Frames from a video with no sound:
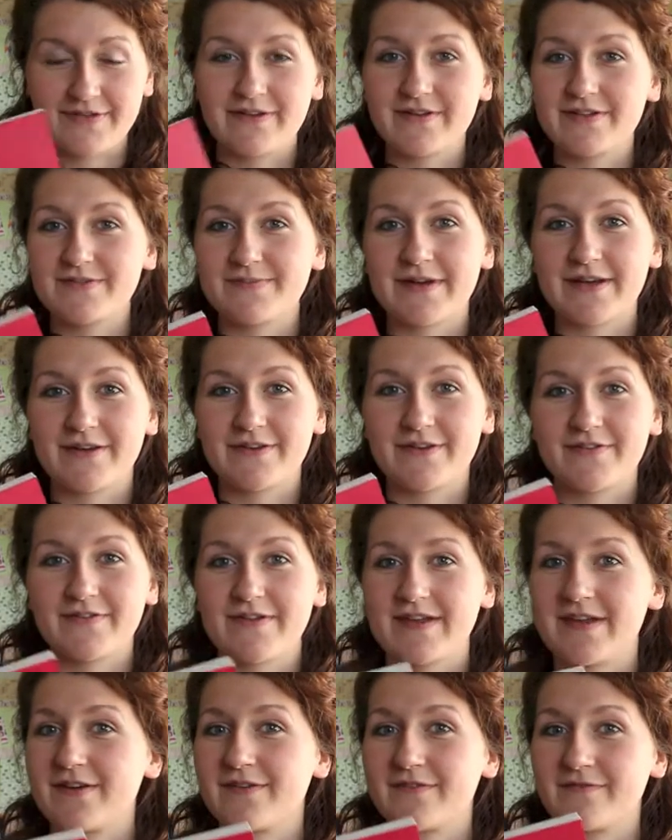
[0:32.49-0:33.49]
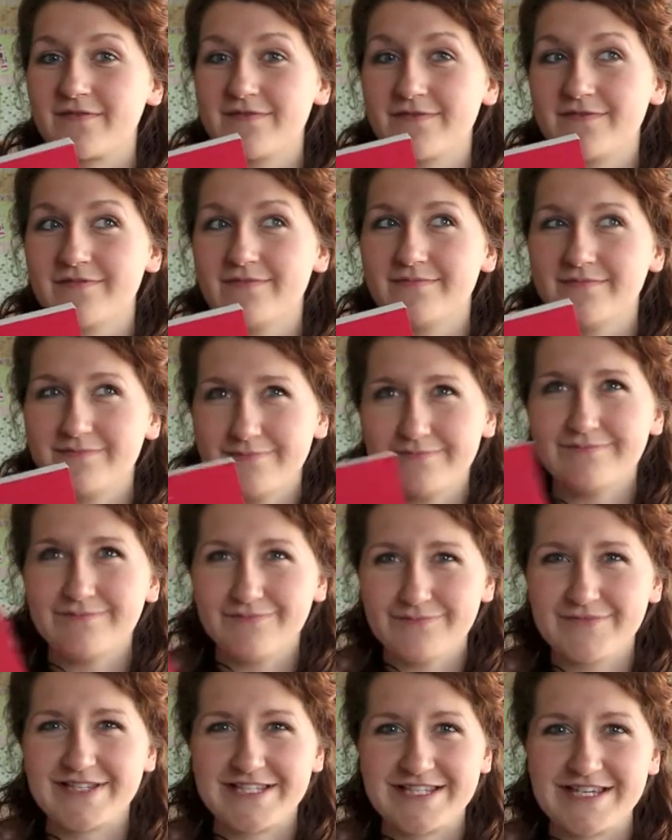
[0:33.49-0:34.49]
the autobiography of
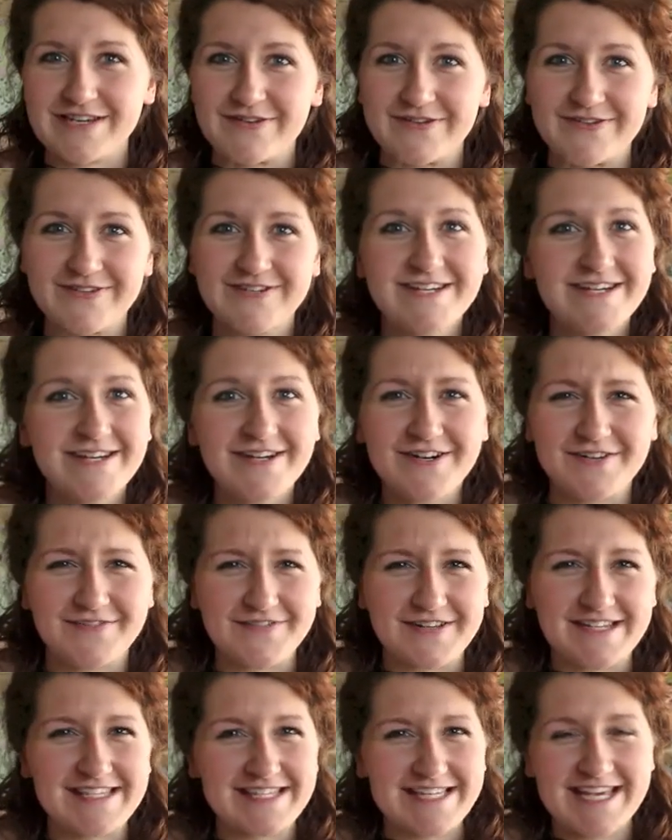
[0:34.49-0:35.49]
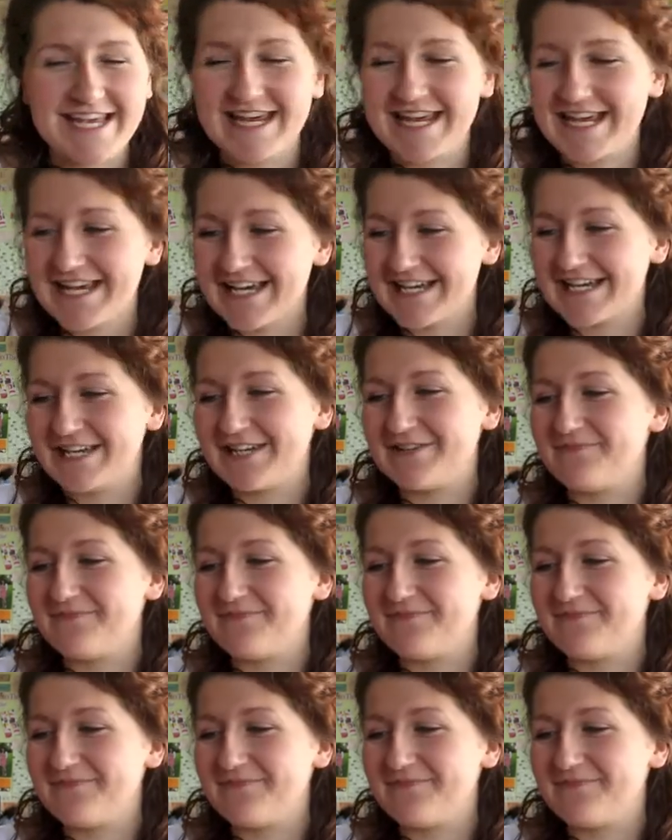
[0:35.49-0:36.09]
Dior, obviously.